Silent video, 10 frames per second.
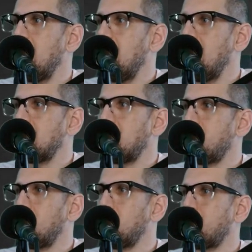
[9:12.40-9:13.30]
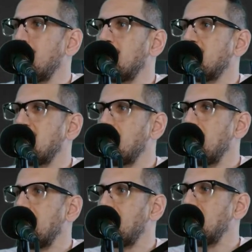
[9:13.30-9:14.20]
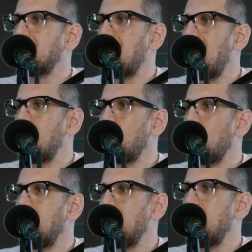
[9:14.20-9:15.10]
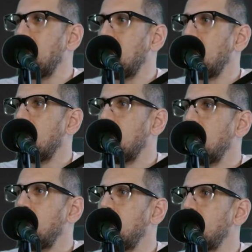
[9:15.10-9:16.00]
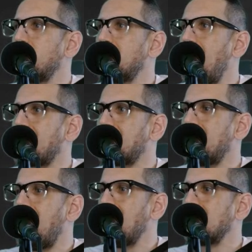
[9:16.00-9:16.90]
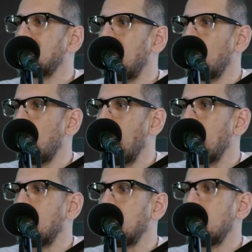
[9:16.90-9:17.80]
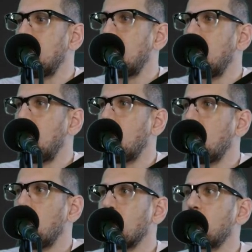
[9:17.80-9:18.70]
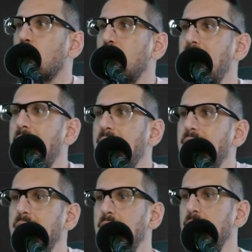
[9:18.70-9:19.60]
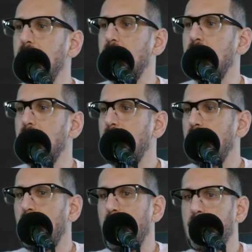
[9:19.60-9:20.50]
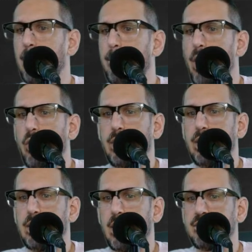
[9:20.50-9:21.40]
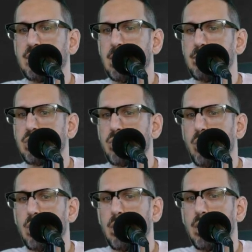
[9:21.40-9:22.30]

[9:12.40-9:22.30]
is the blueprint of something, and every time we use that class somewhere, we're creating a component of some sort.